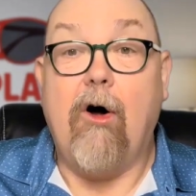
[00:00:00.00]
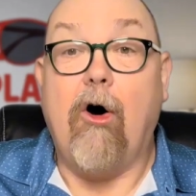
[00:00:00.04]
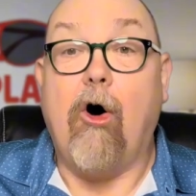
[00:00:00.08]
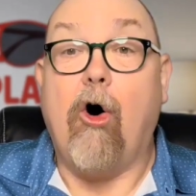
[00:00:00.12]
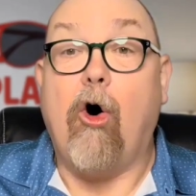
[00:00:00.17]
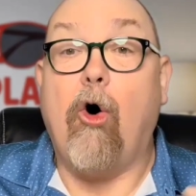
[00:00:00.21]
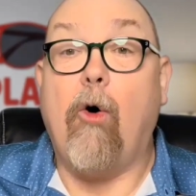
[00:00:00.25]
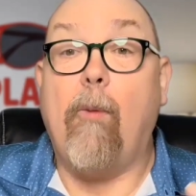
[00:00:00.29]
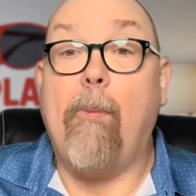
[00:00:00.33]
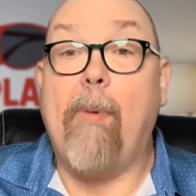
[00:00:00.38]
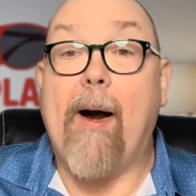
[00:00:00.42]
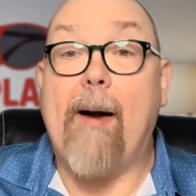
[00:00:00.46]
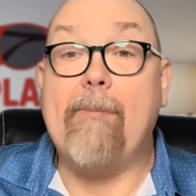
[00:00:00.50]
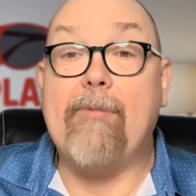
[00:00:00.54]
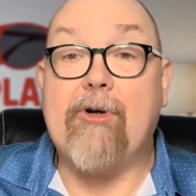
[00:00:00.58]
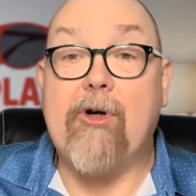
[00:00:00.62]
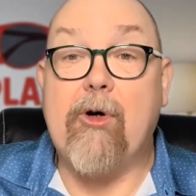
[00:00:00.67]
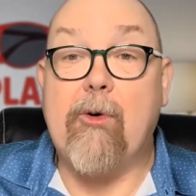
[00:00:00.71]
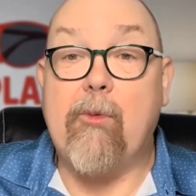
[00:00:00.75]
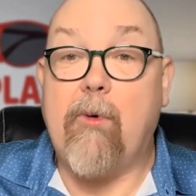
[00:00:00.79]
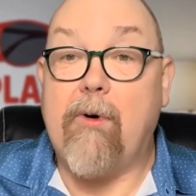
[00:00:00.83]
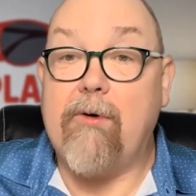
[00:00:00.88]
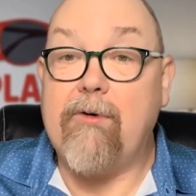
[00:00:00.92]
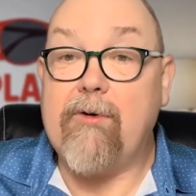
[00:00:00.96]
or perhaps
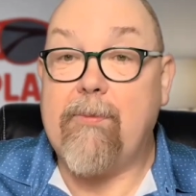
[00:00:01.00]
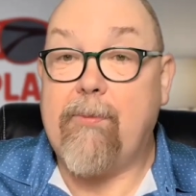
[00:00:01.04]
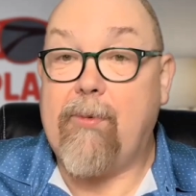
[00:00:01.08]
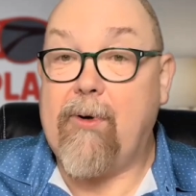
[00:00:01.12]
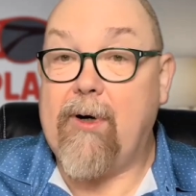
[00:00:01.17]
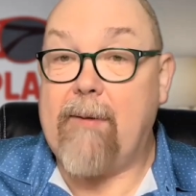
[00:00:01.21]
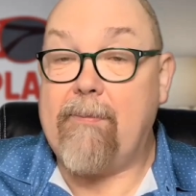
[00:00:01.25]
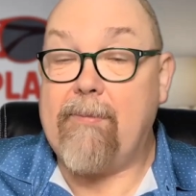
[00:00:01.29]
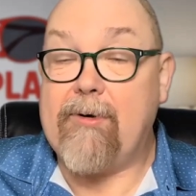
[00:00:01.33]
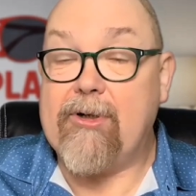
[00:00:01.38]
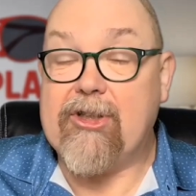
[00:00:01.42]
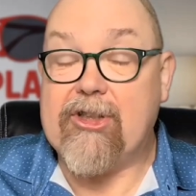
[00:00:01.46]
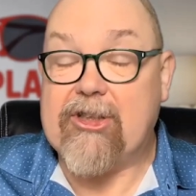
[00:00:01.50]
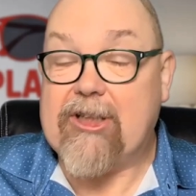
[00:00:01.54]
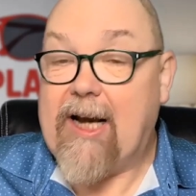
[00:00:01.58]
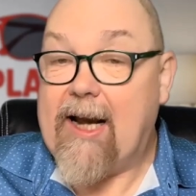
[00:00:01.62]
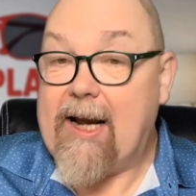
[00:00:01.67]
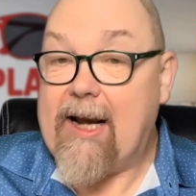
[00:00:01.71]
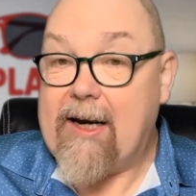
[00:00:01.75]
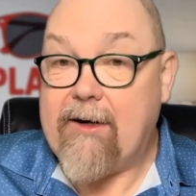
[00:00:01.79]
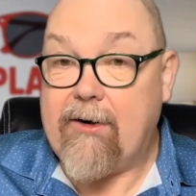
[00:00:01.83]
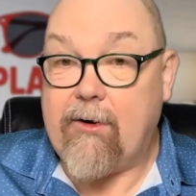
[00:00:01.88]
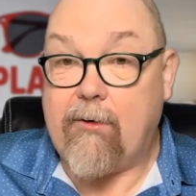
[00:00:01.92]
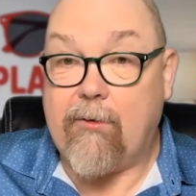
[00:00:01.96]
you want to put up a
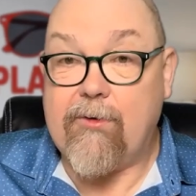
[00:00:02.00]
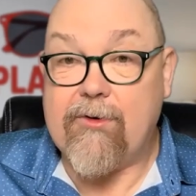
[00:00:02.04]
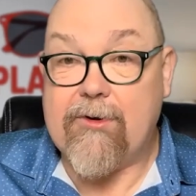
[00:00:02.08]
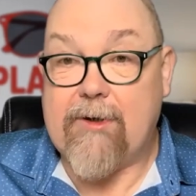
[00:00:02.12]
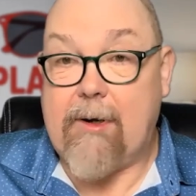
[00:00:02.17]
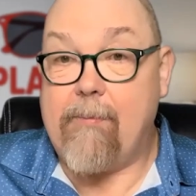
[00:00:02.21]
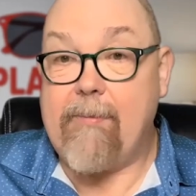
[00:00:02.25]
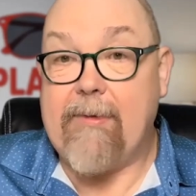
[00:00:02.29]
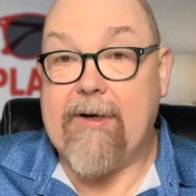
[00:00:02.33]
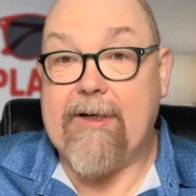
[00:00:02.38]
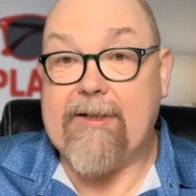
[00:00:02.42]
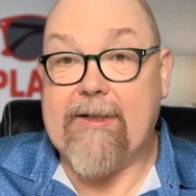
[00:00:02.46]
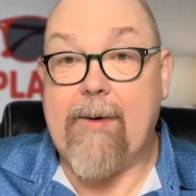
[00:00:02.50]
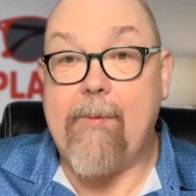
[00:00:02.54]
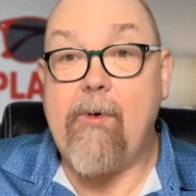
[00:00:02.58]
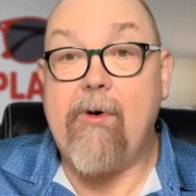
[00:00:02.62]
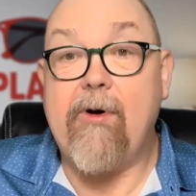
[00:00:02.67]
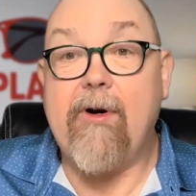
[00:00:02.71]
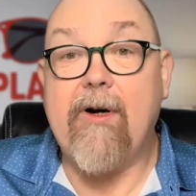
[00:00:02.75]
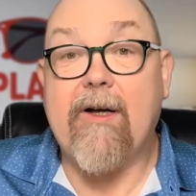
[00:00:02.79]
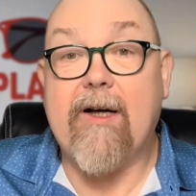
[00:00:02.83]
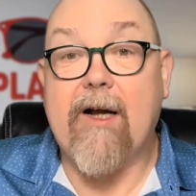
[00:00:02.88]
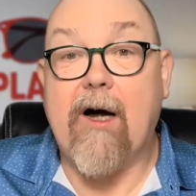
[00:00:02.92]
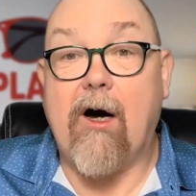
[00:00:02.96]
shed or something similar
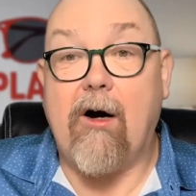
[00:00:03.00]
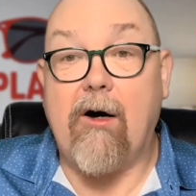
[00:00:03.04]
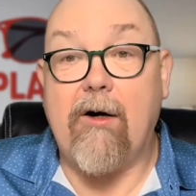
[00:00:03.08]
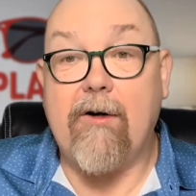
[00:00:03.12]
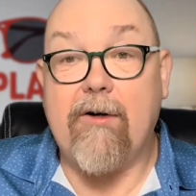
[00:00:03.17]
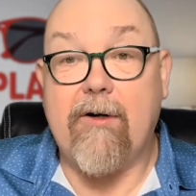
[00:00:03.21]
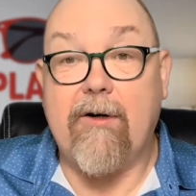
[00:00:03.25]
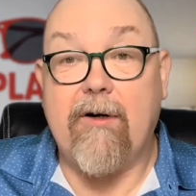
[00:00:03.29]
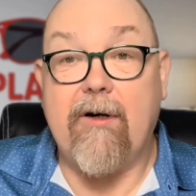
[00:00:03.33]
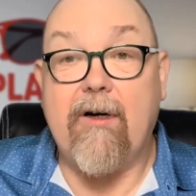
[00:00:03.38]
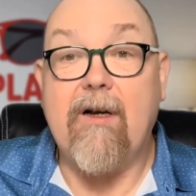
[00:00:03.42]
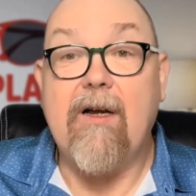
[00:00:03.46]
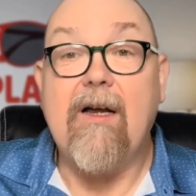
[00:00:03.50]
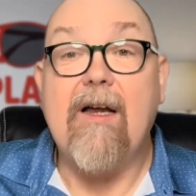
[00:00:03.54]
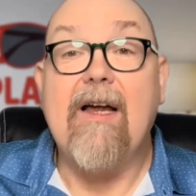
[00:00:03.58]
in the garden